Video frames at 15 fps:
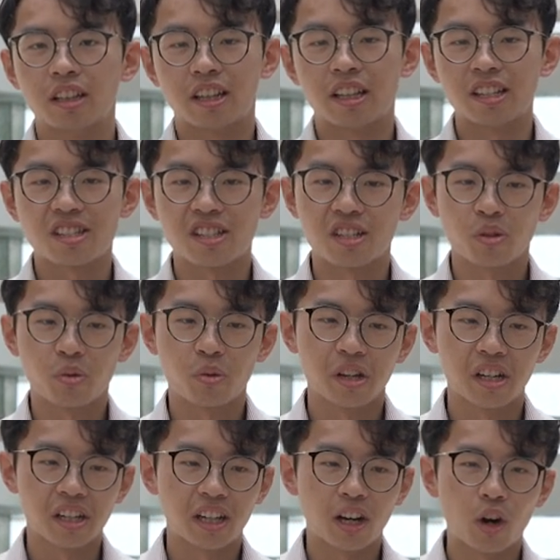This is
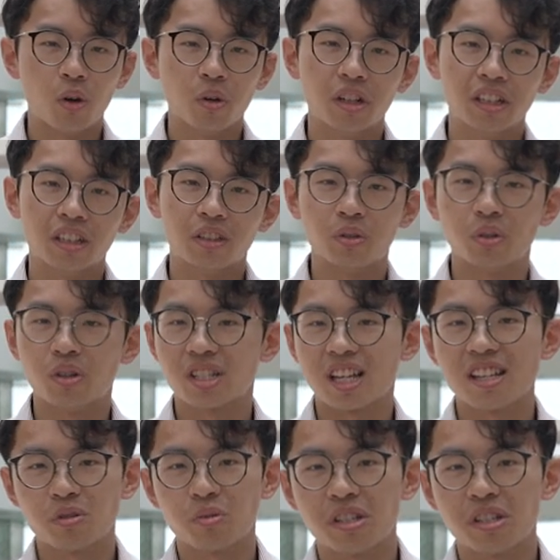where all the neuroscience